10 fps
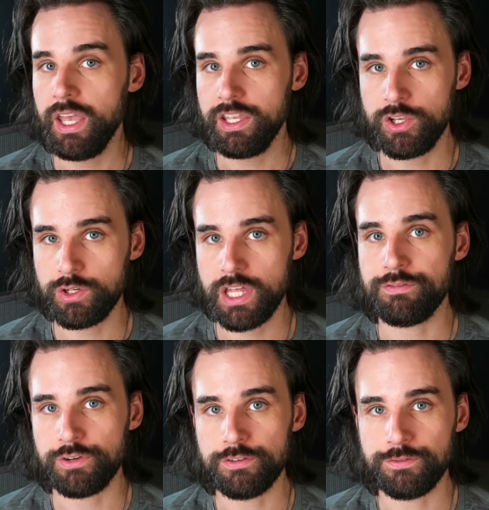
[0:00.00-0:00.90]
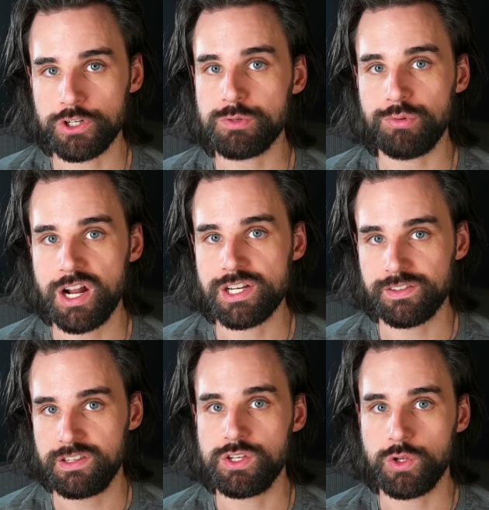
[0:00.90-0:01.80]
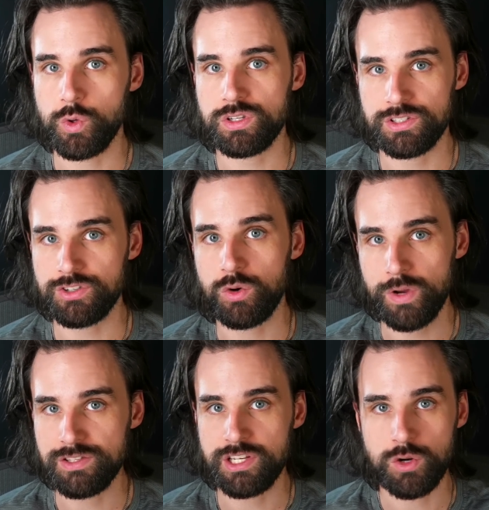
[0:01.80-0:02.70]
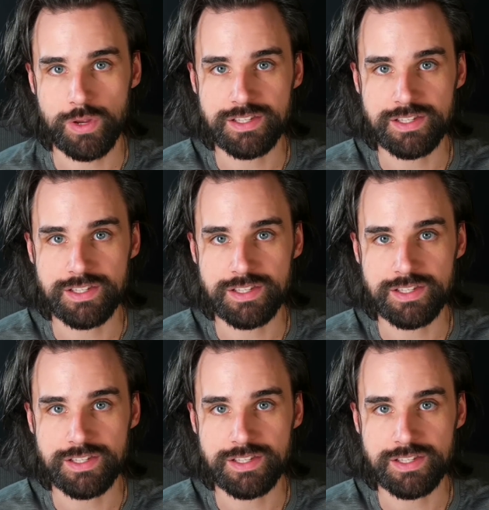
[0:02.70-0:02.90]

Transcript: You can do that for your first project, then you can quickly start raising your rates